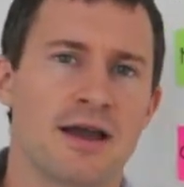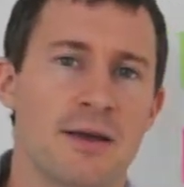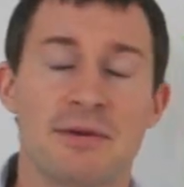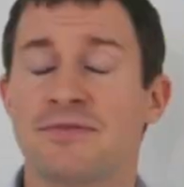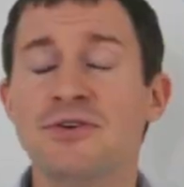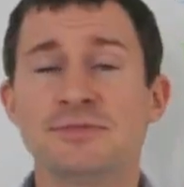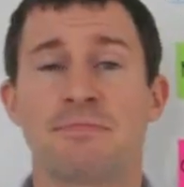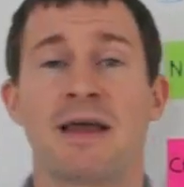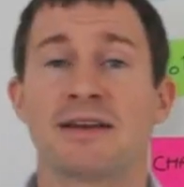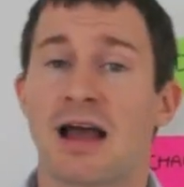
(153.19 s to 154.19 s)
I mean, if you
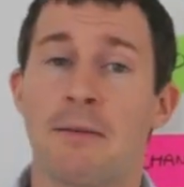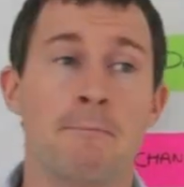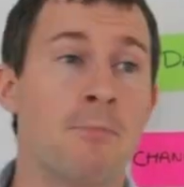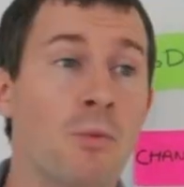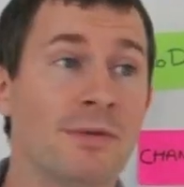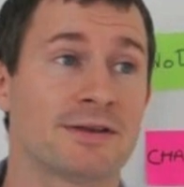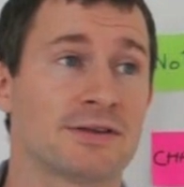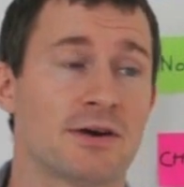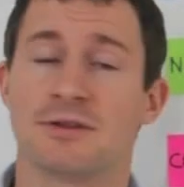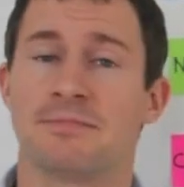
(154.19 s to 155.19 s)
spend a moment
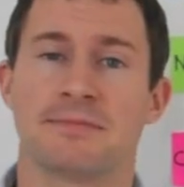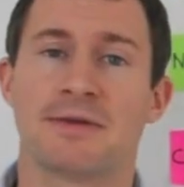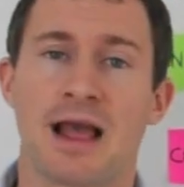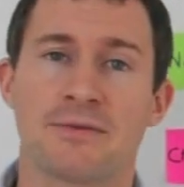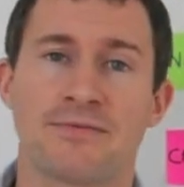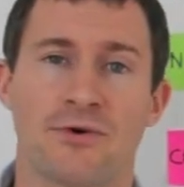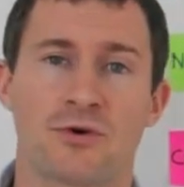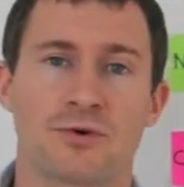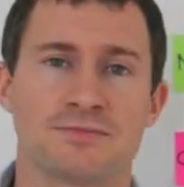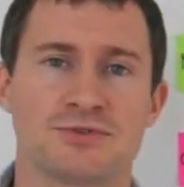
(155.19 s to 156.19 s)
on the Bulimia Help
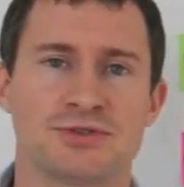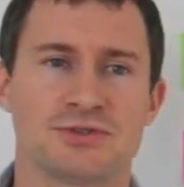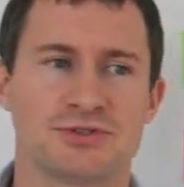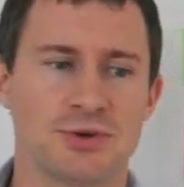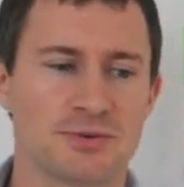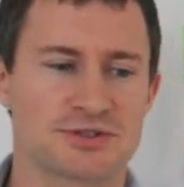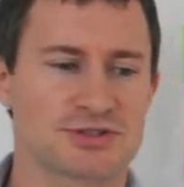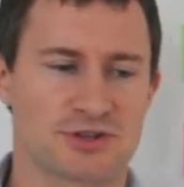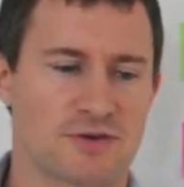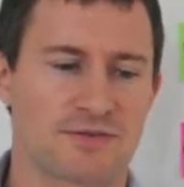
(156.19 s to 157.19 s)
forums, you will
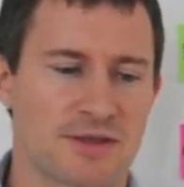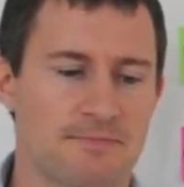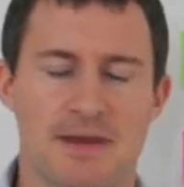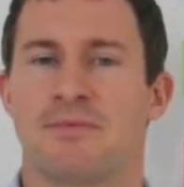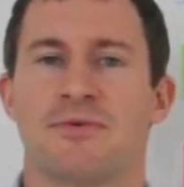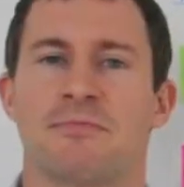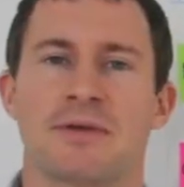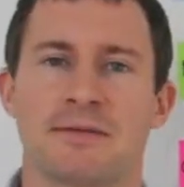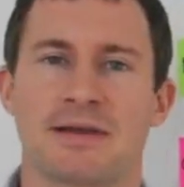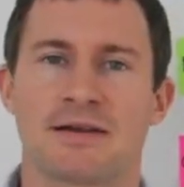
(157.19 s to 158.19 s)
discover that people with
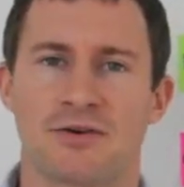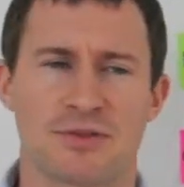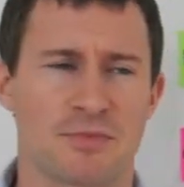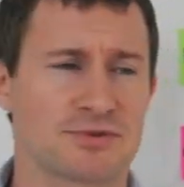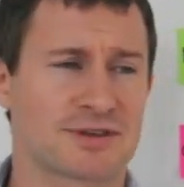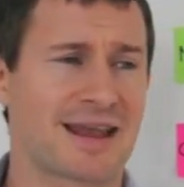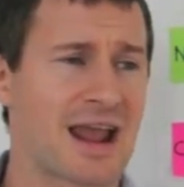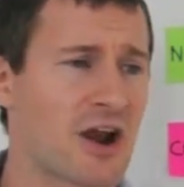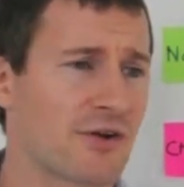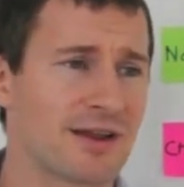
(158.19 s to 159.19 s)
bulimia are the most
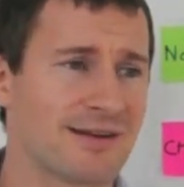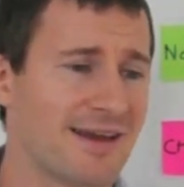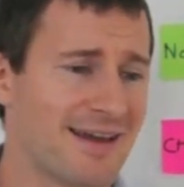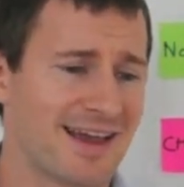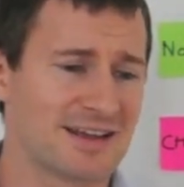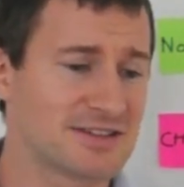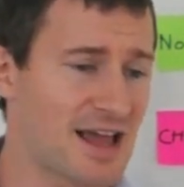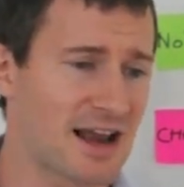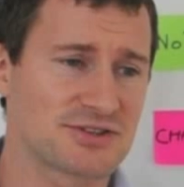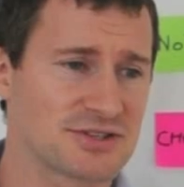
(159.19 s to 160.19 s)
caring,
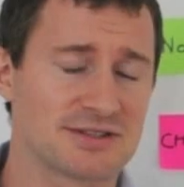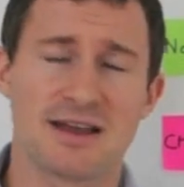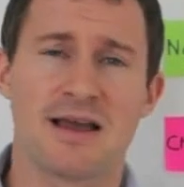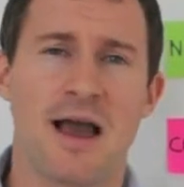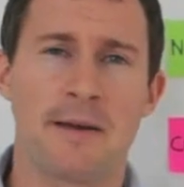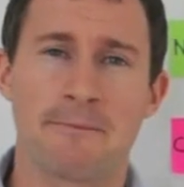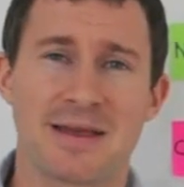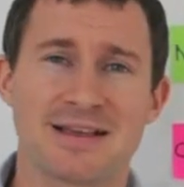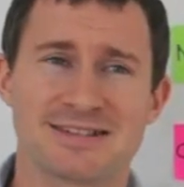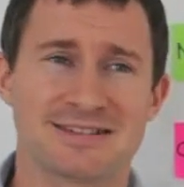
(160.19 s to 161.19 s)
intelligent,
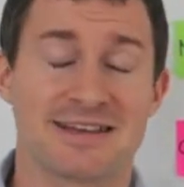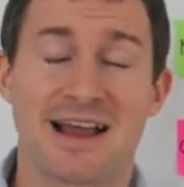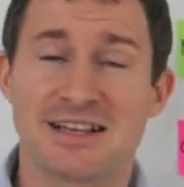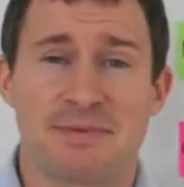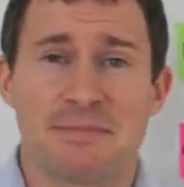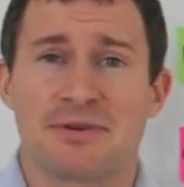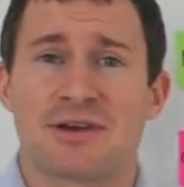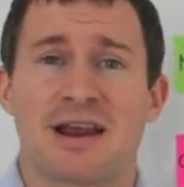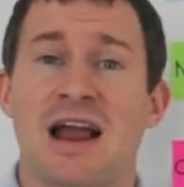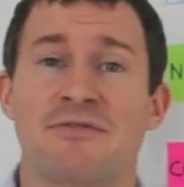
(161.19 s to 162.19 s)
amazing, nice people you
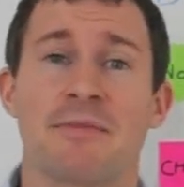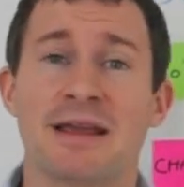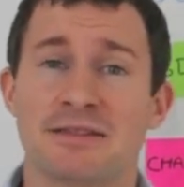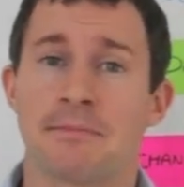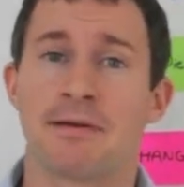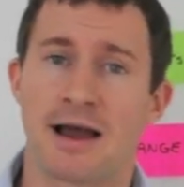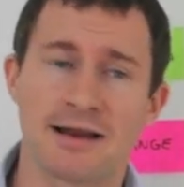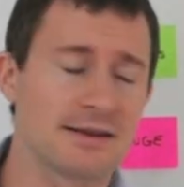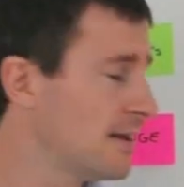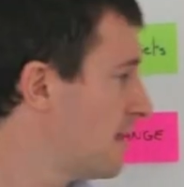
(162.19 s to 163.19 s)
could ever meet on the
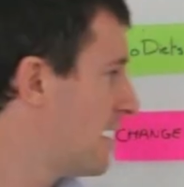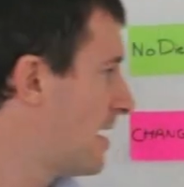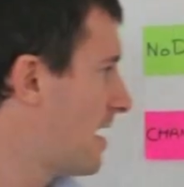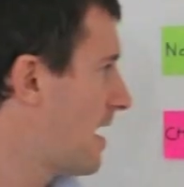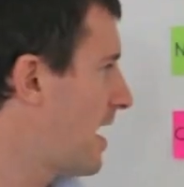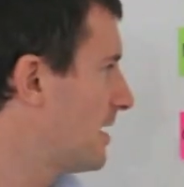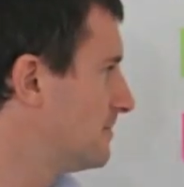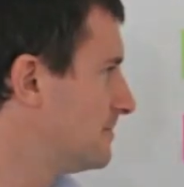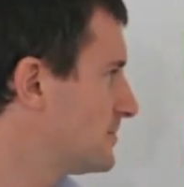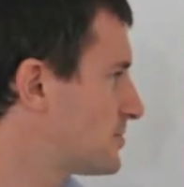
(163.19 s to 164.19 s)

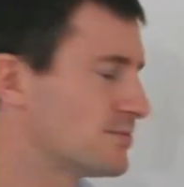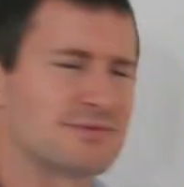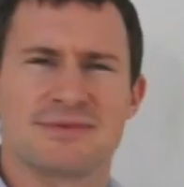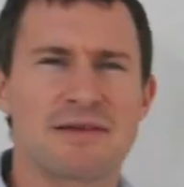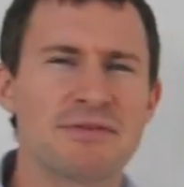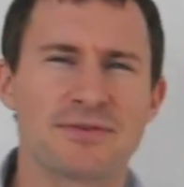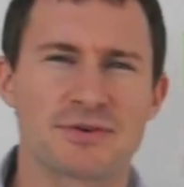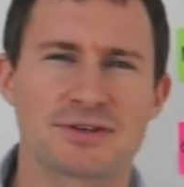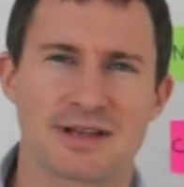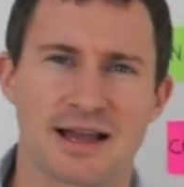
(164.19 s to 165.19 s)
planet. So never for
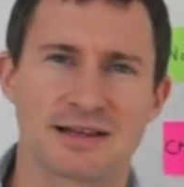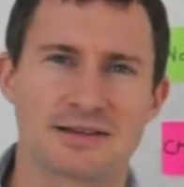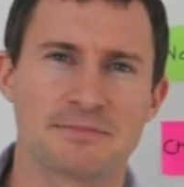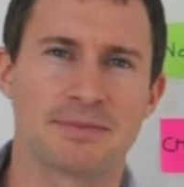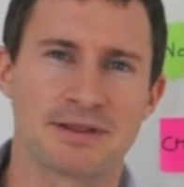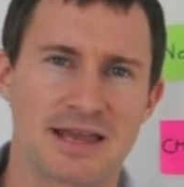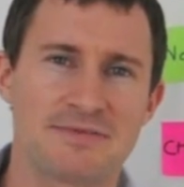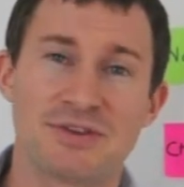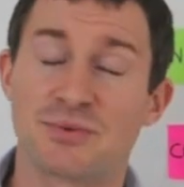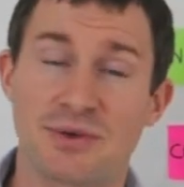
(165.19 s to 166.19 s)
a second
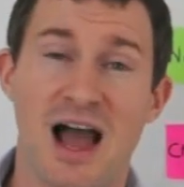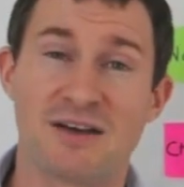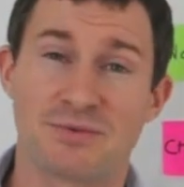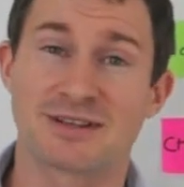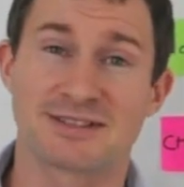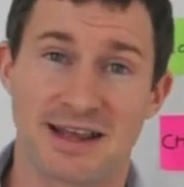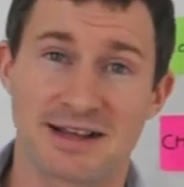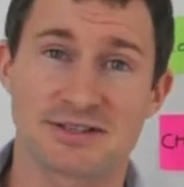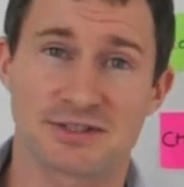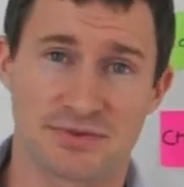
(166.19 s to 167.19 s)
believe you don't have what it
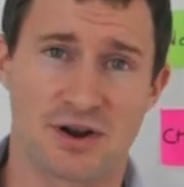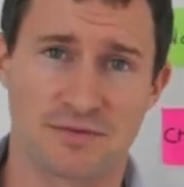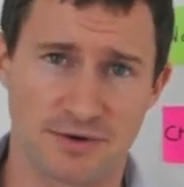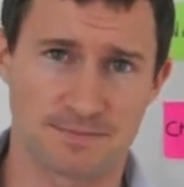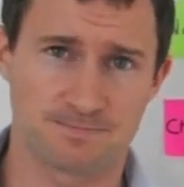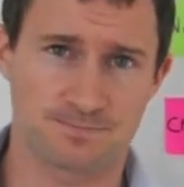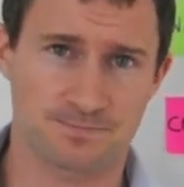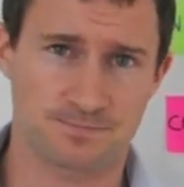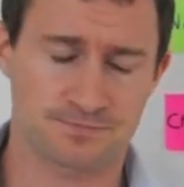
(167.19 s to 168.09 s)
takes to recover.